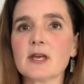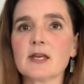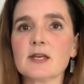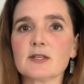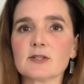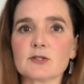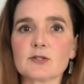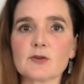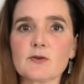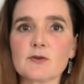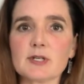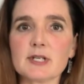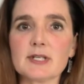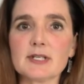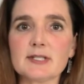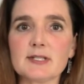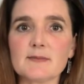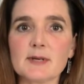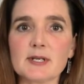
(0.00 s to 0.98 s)
So
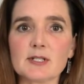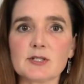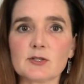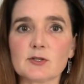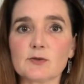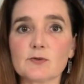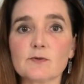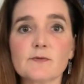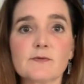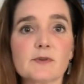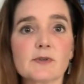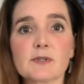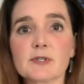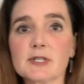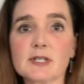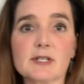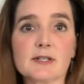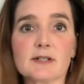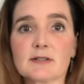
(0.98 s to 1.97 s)
it's been two full
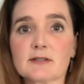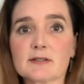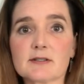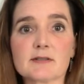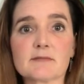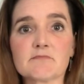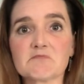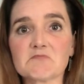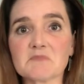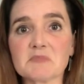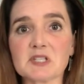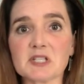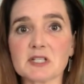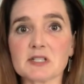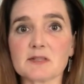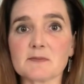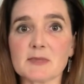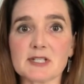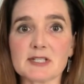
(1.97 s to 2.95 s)
years
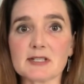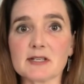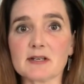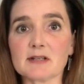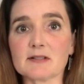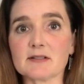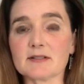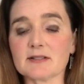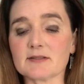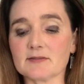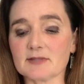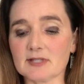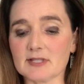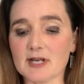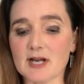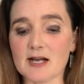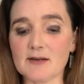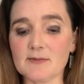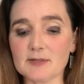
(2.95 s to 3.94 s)
since my cycles have
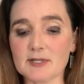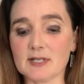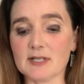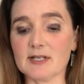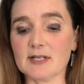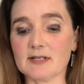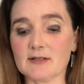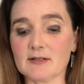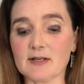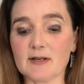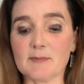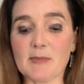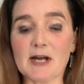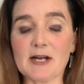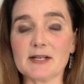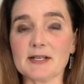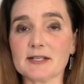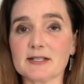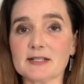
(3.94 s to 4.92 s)
stopped, and
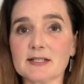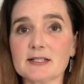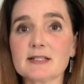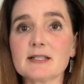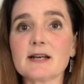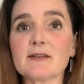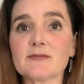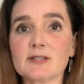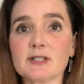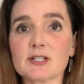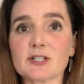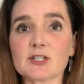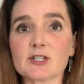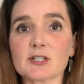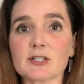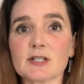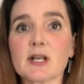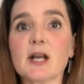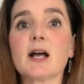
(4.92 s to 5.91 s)
by any
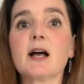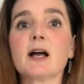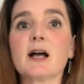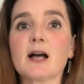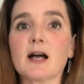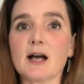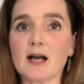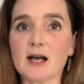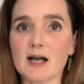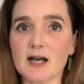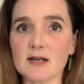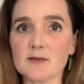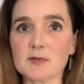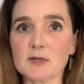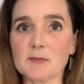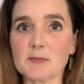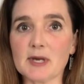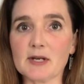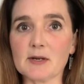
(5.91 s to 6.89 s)
definition, I'm
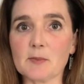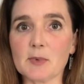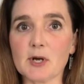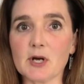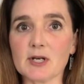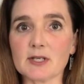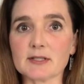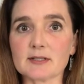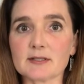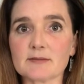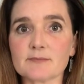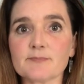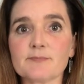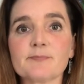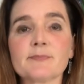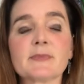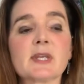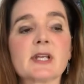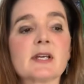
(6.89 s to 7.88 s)
in menopause.
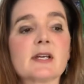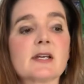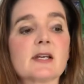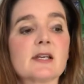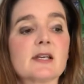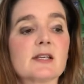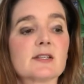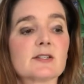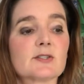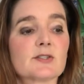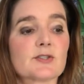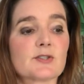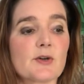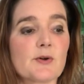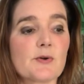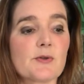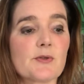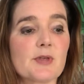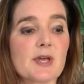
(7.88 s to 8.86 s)

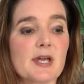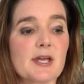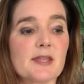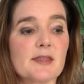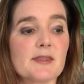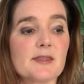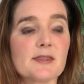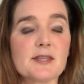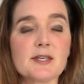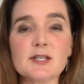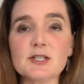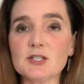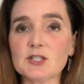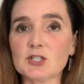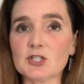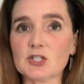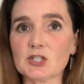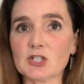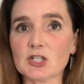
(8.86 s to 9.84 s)
So then
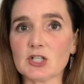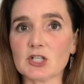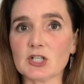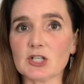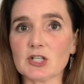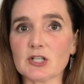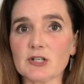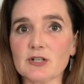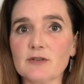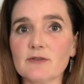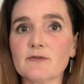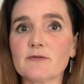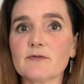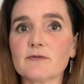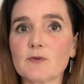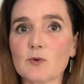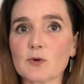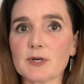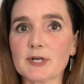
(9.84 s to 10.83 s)
this year,
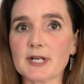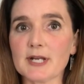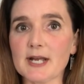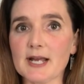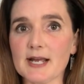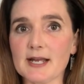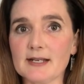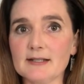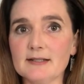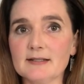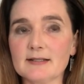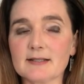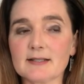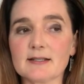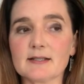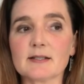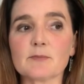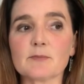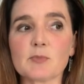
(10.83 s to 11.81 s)
forty-eight,
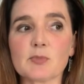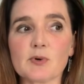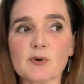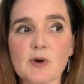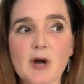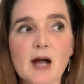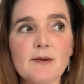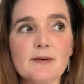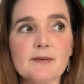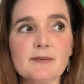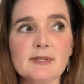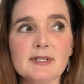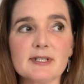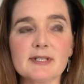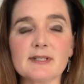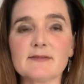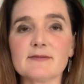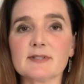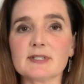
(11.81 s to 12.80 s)
probably
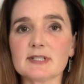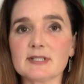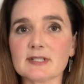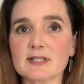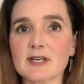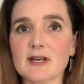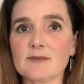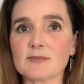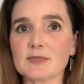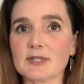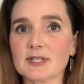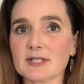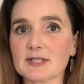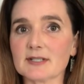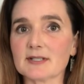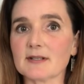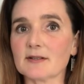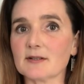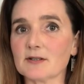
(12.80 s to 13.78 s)
even Simon
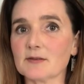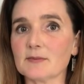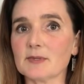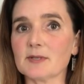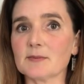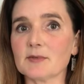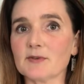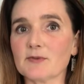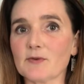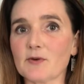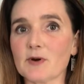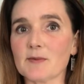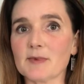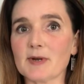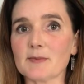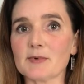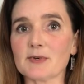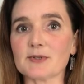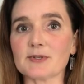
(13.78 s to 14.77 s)
thinks a little bit before
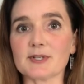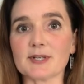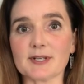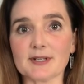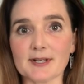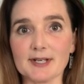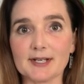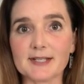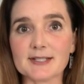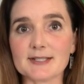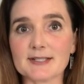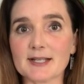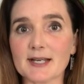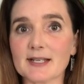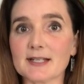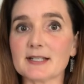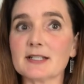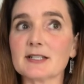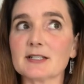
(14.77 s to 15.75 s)
my birthday. Like I
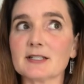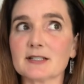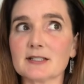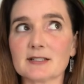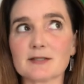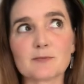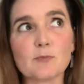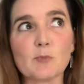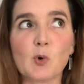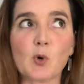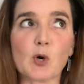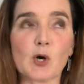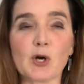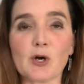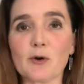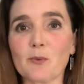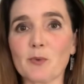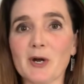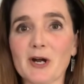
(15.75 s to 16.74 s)
said, he's more
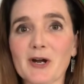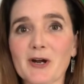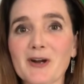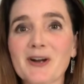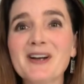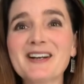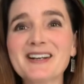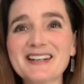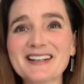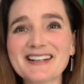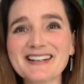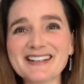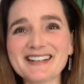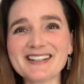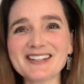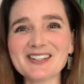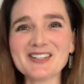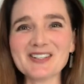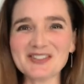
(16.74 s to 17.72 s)
aware
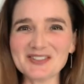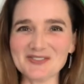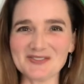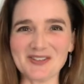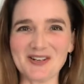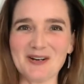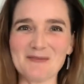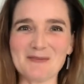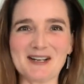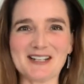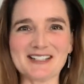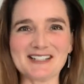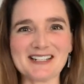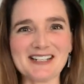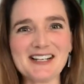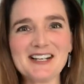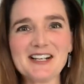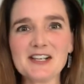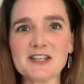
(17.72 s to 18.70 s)
of all my
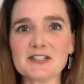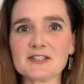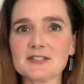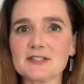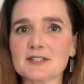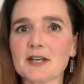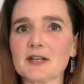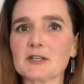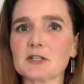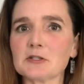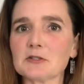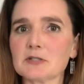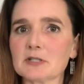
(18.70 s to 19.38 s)
cycles,